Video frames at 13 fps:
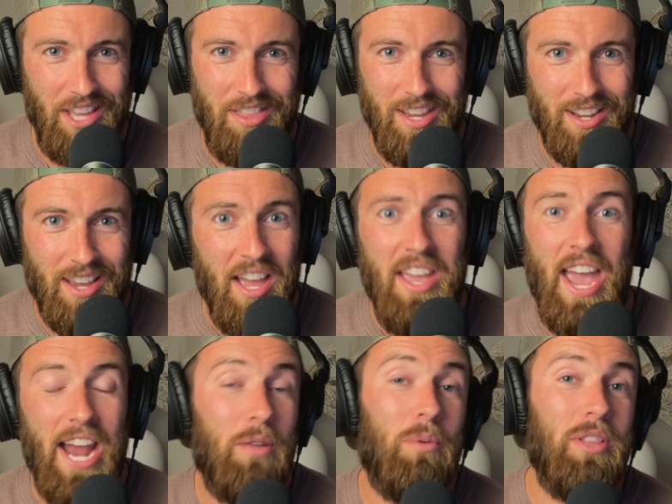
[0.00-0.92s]
I think
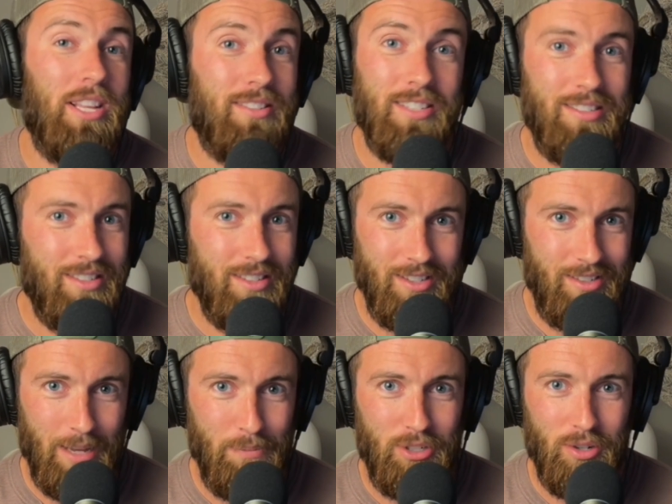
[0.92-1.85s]
anyone that's listened to
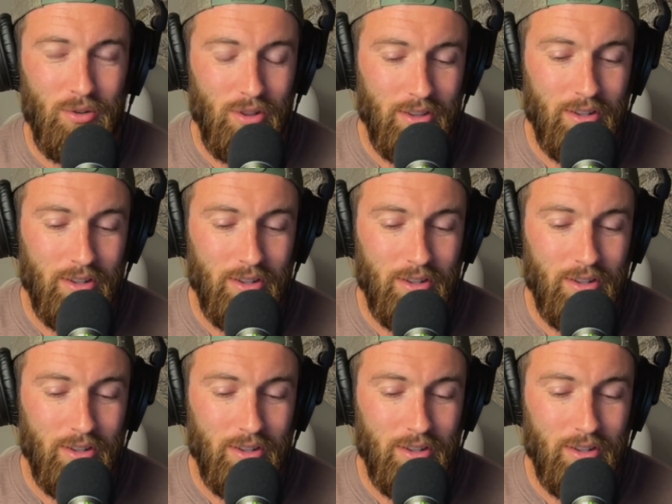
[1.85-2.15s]
this episode